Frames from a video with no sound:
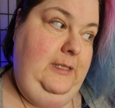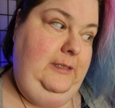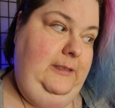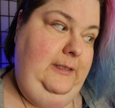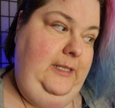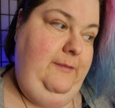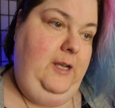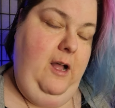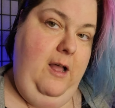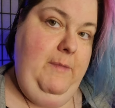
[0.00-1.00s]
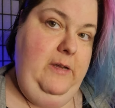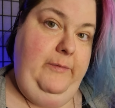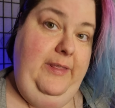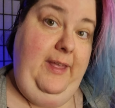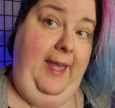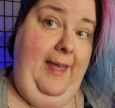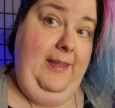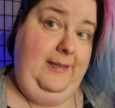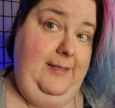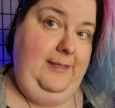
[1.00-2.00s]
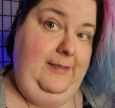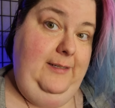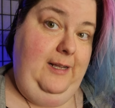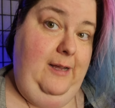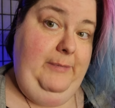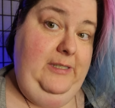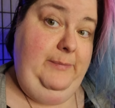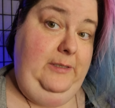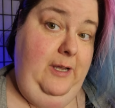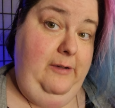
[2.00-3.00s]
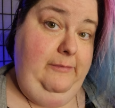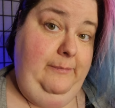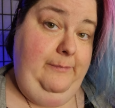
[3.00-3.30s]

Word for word: Leave a comment with hat in it in the comments below.